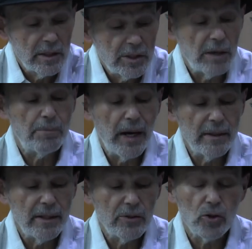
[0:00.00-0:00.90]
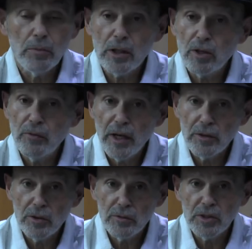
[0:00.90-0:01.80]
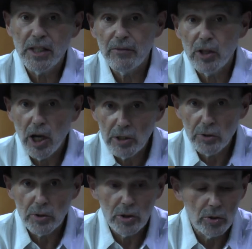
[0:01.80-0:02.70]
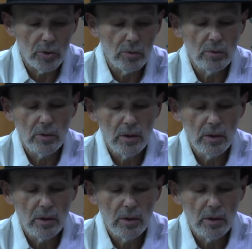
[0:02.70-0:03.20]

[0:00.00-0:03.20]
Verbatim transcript: Shabbat has a numerical value of 702.